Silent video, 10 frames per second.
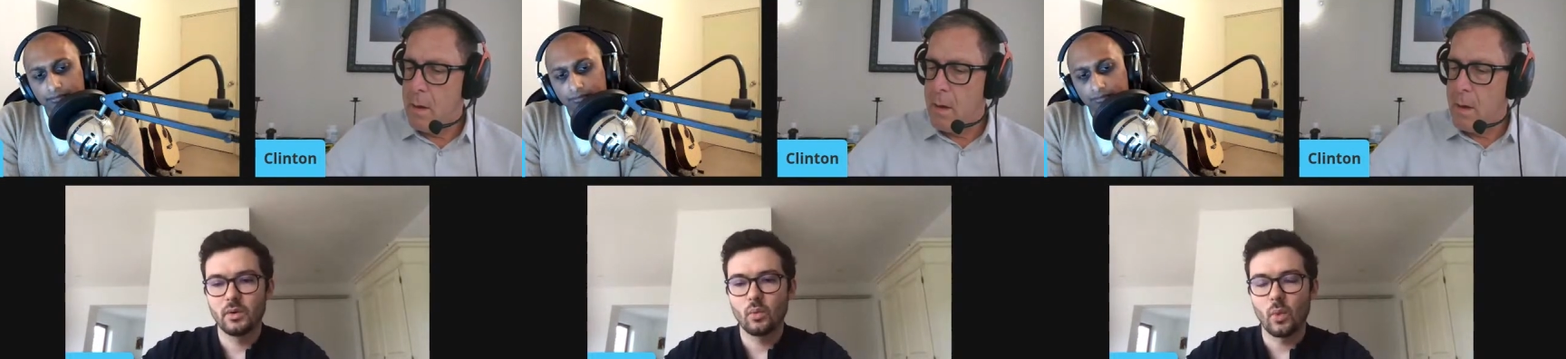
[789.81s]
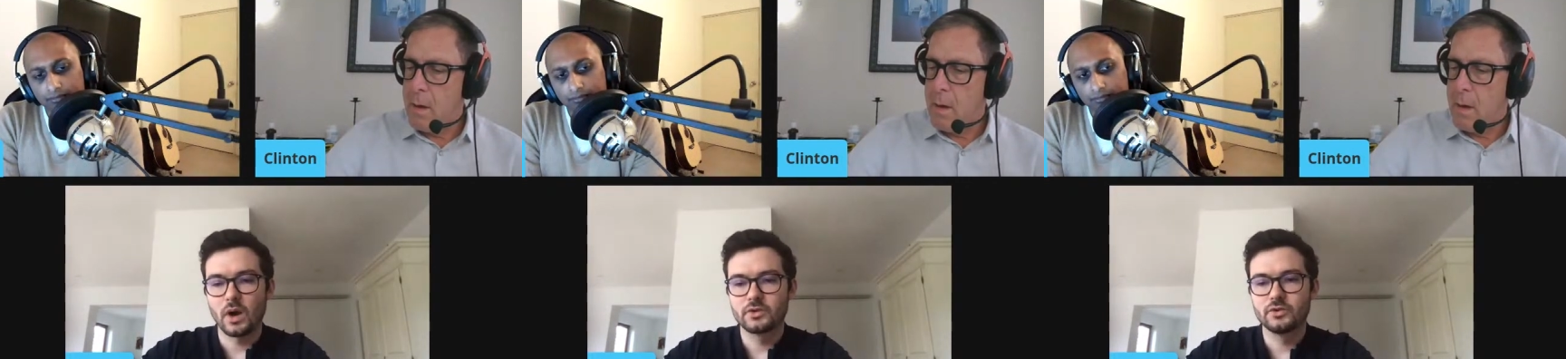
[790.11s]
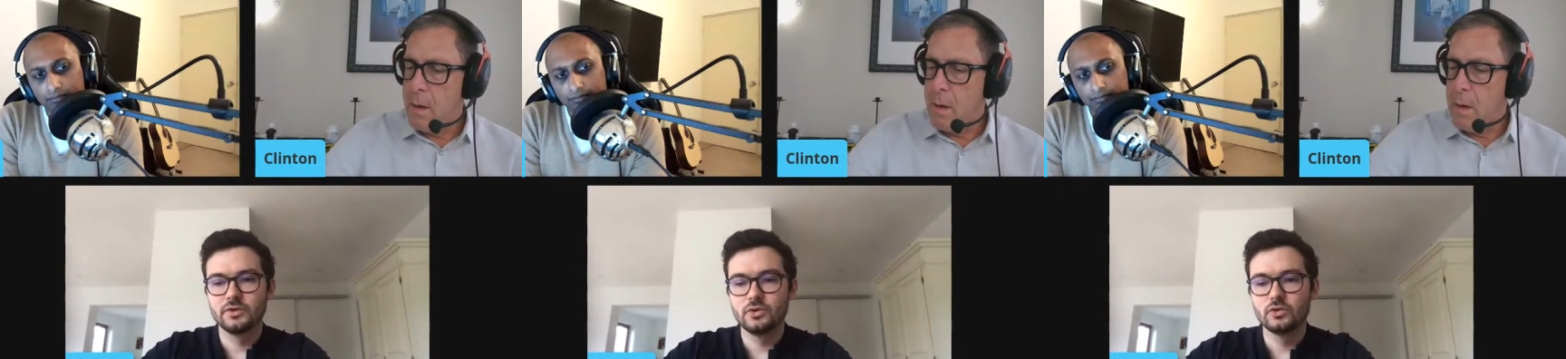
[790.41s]
Speaker 1: want to
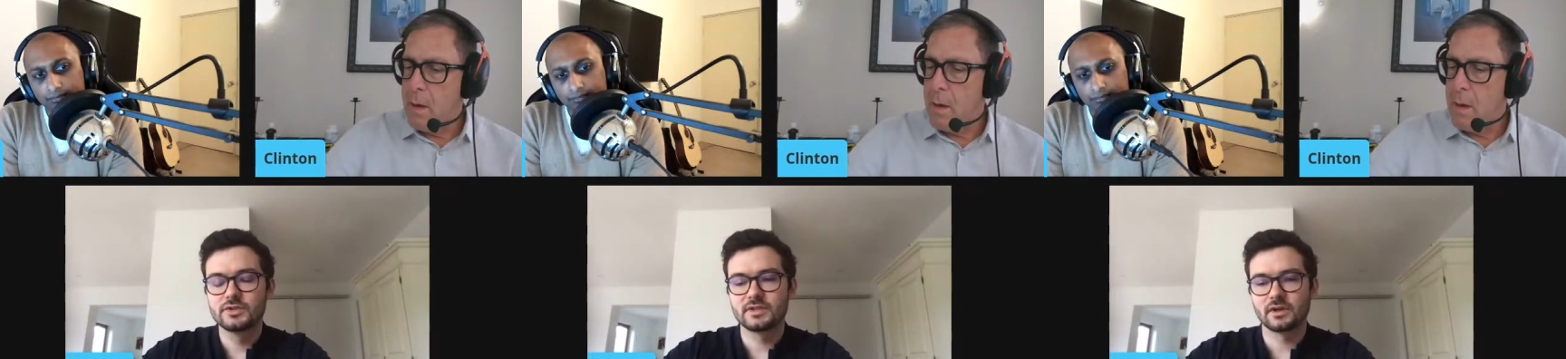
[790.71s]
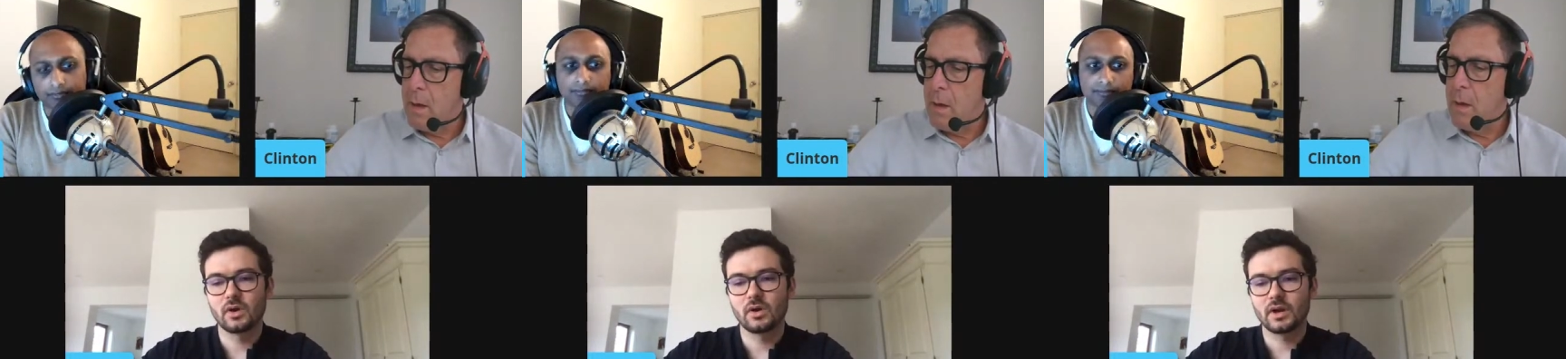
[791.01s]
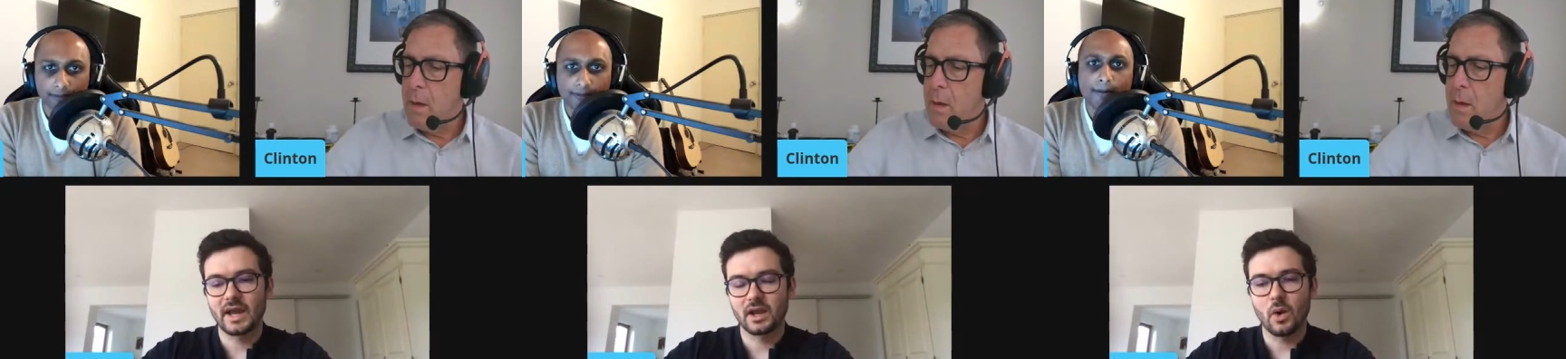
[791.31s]
use the
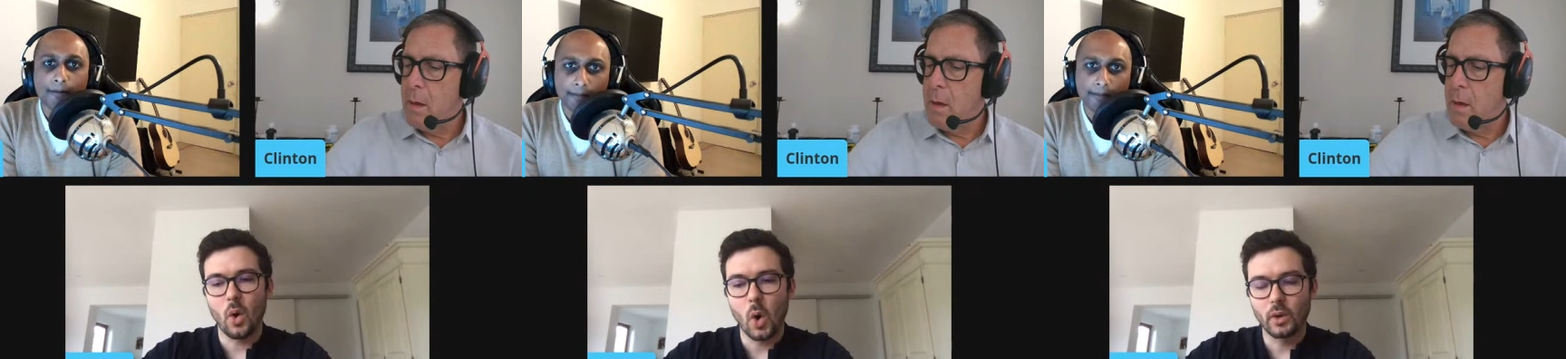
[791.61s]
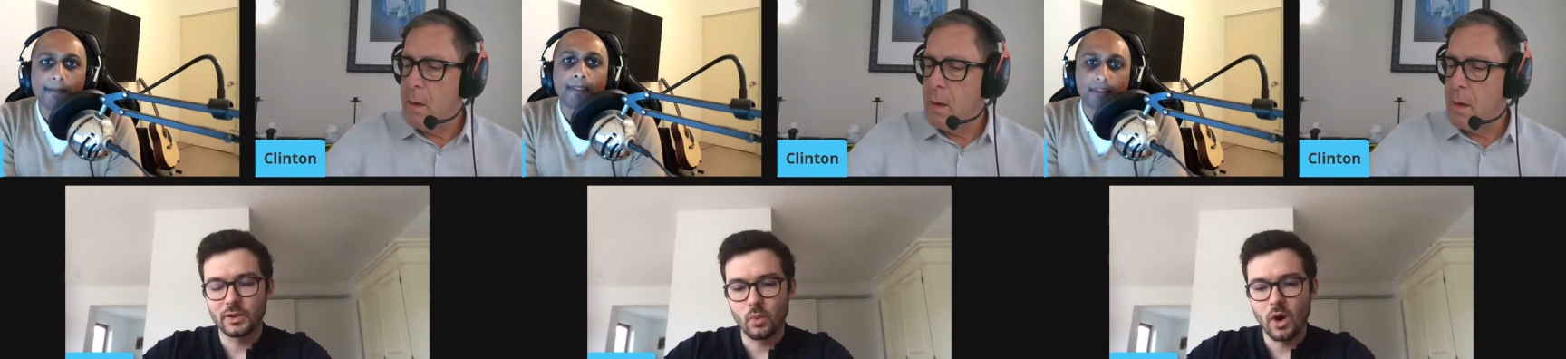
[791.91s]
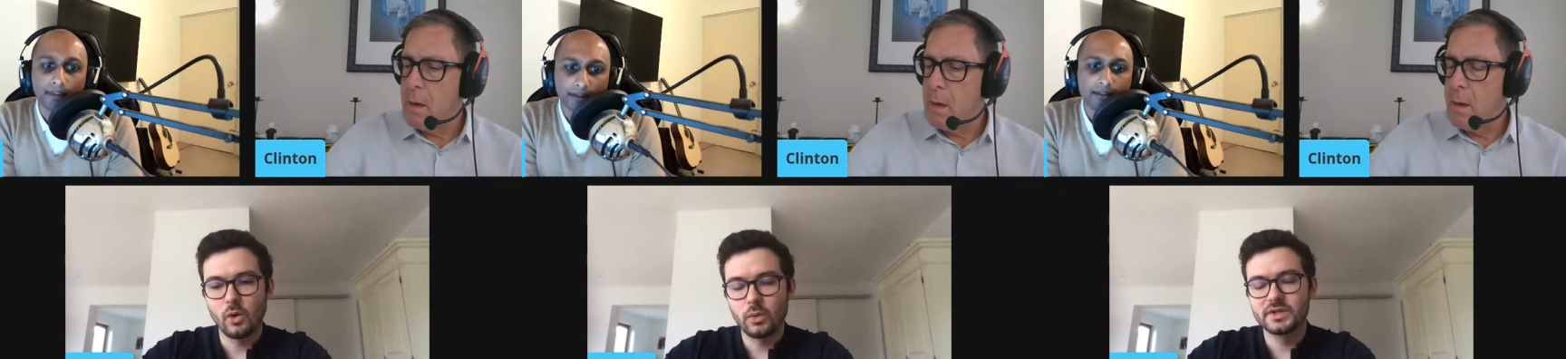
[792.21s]
like all you
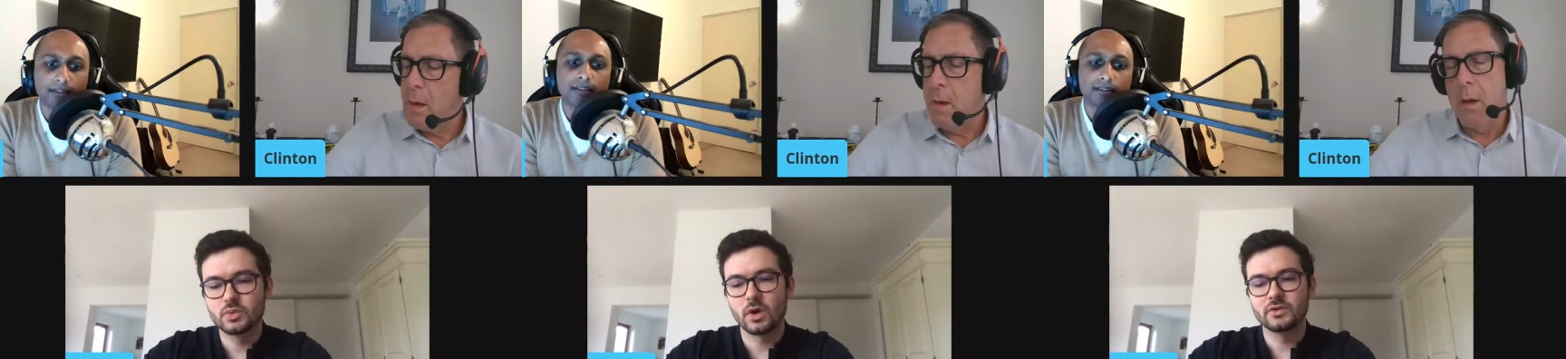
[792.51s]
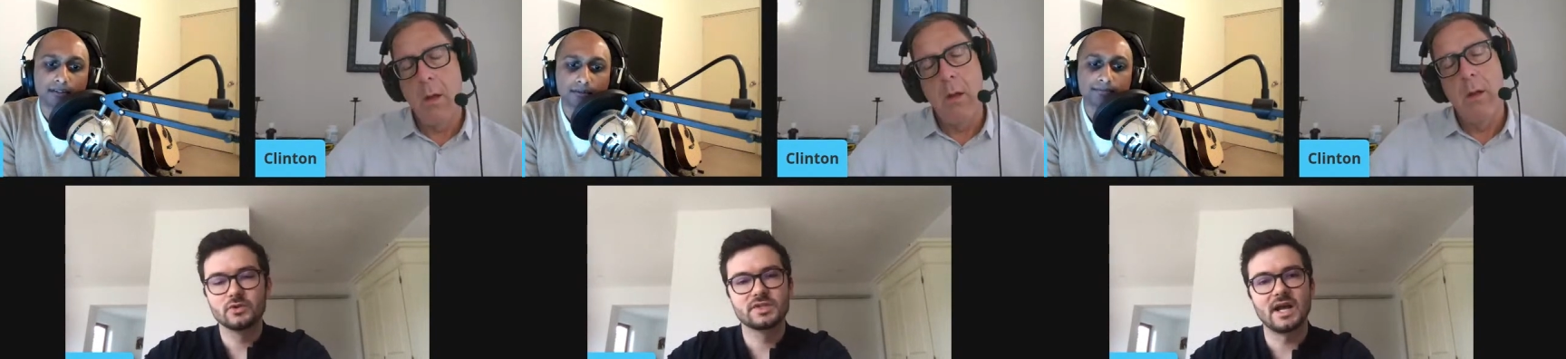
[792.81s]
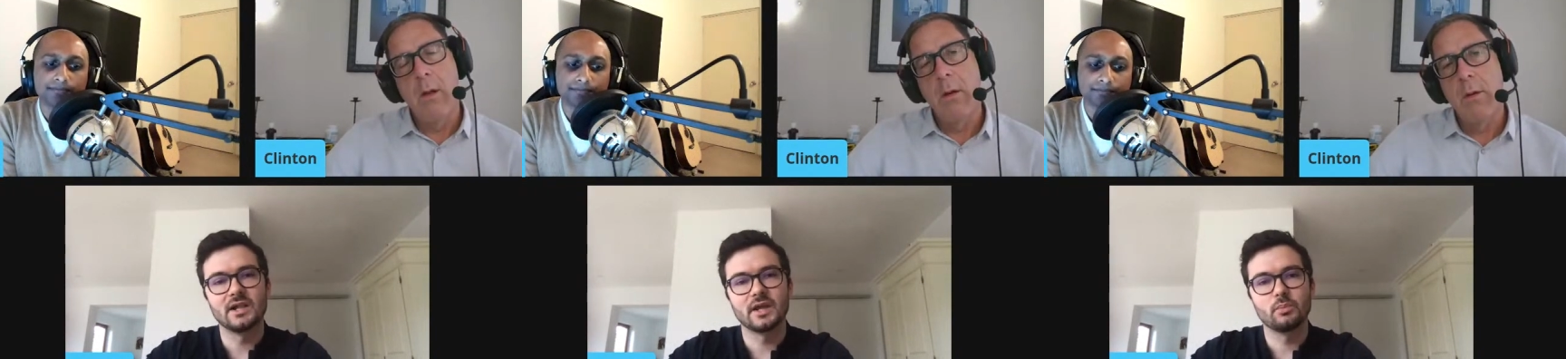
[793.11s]
always want to sell
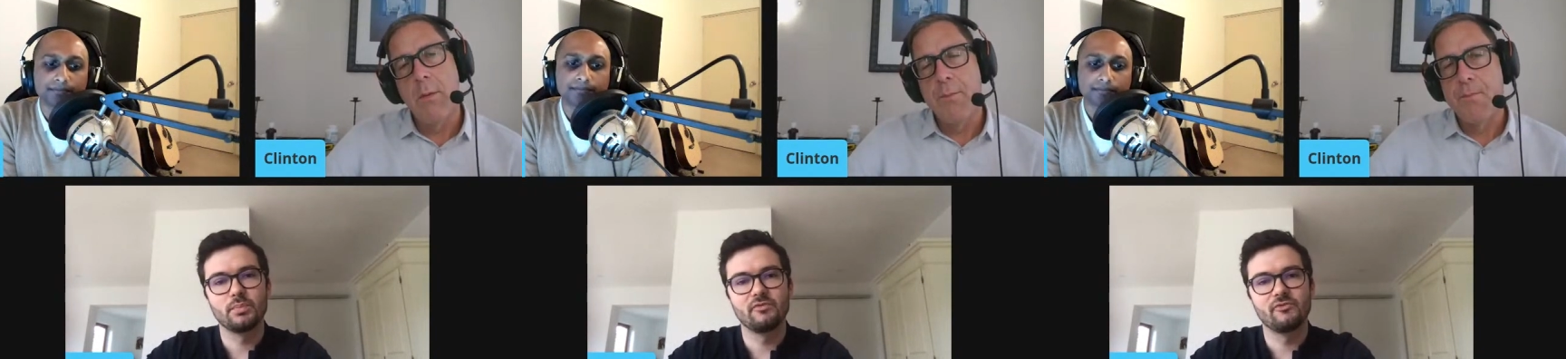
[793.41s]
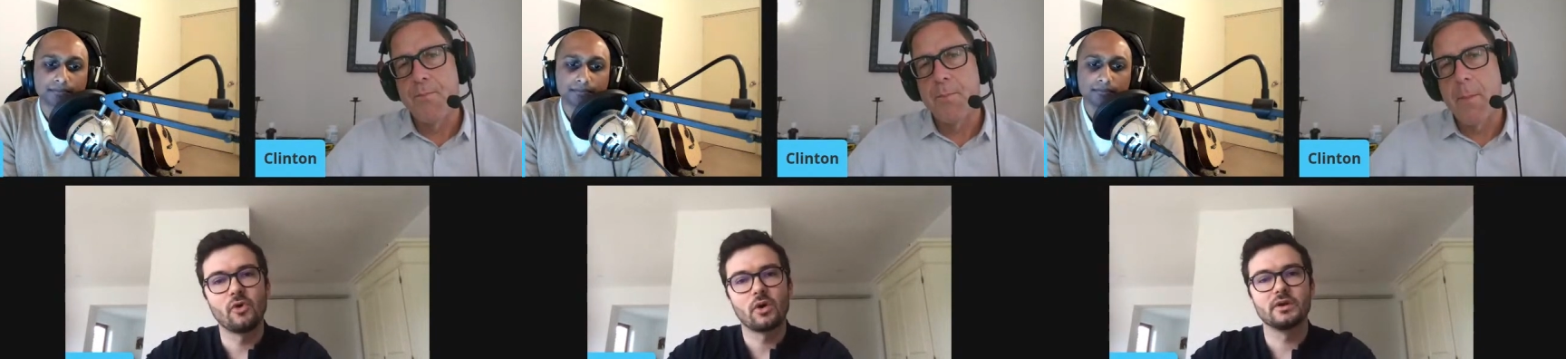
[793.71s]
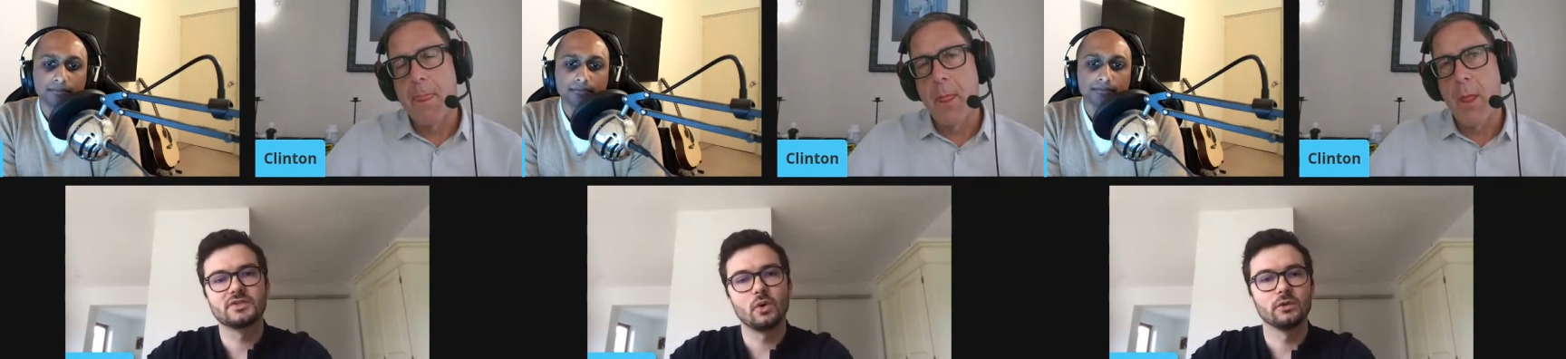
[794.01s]
that before it's
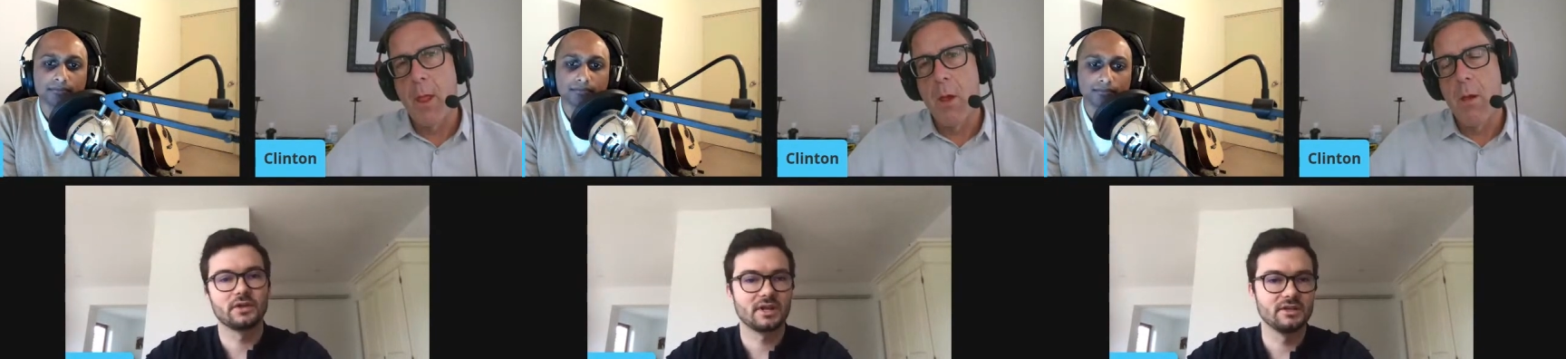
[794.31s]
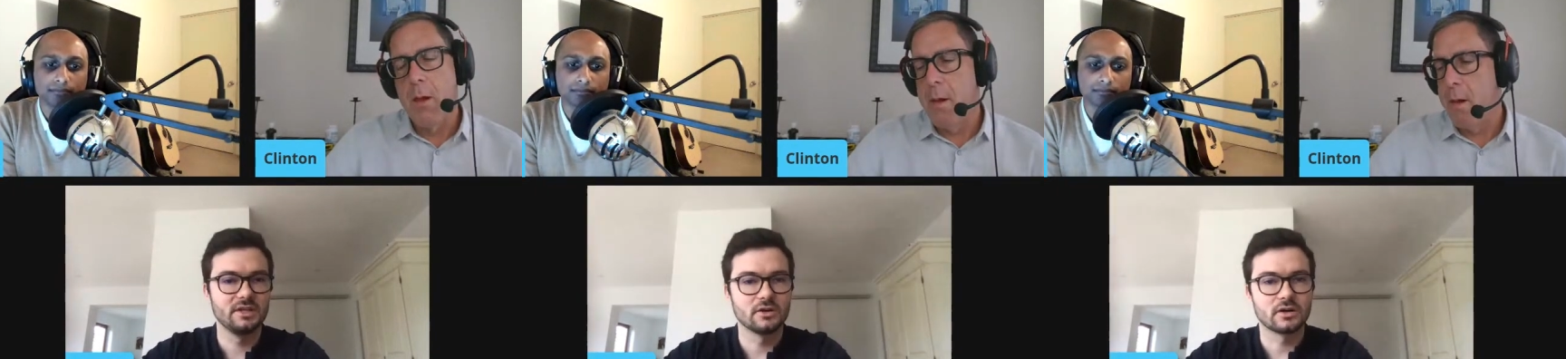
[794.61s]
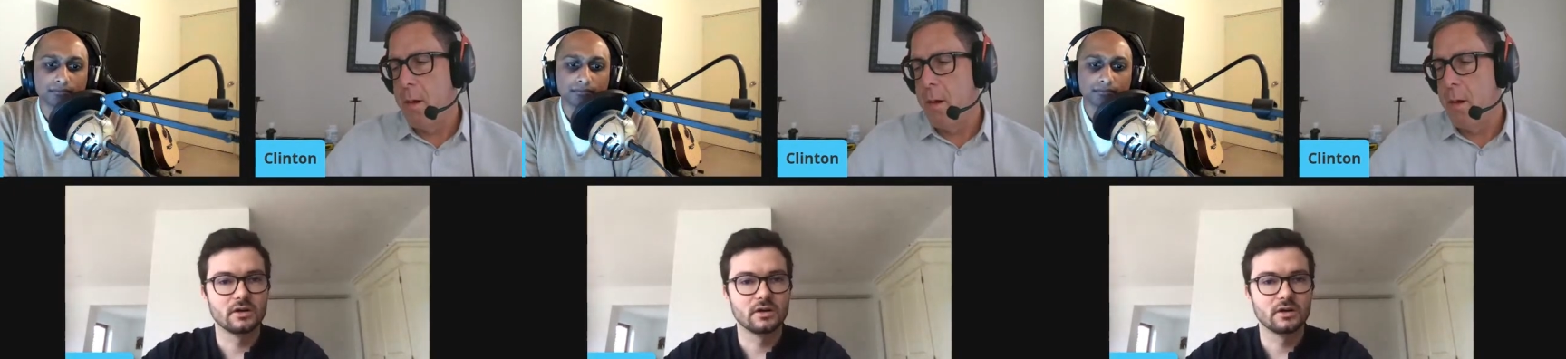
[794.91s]
older than a year